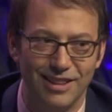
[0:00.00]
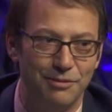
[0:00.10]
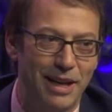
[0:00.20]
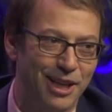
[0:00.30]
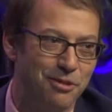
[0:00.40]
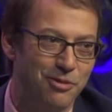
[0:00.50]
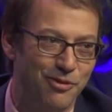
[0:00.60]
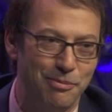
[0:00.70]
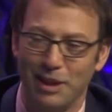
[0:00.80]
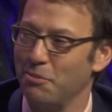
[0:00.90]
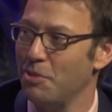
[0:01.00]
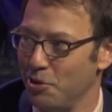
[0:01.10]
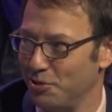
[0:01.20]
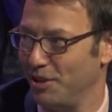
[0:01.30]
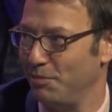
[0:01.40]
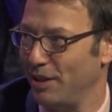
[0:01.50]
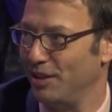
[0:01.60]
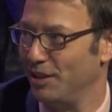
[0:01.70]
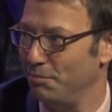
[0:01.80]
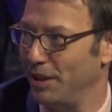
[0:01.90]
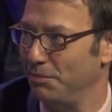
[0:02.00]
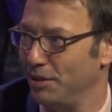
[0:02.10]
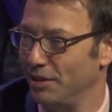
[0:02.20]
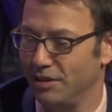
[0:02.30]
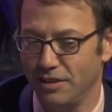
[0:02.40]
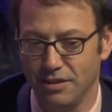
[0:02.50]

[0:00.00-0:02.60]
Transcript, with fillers: They're making a movie about the Post and the Pentagon Papers.